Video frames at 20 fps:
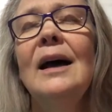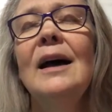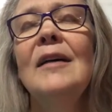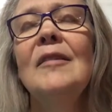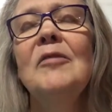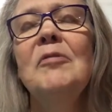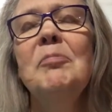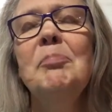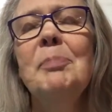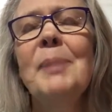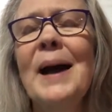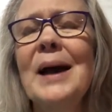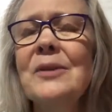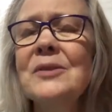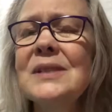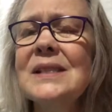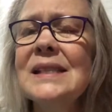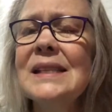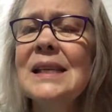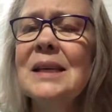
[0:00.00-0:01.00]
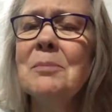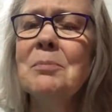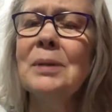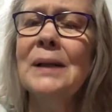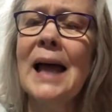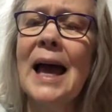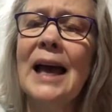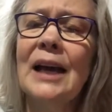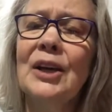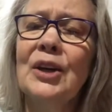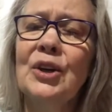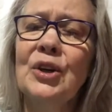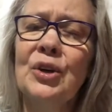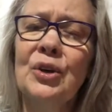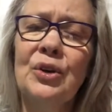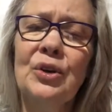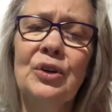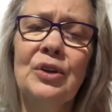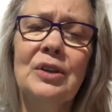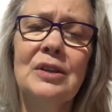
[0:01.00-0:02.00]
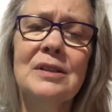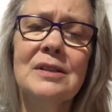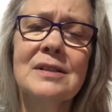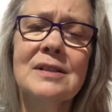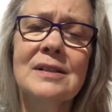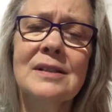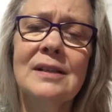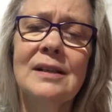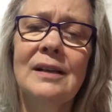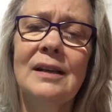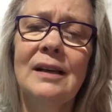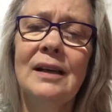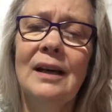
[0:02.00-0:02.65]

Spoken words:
of bouncy black curls,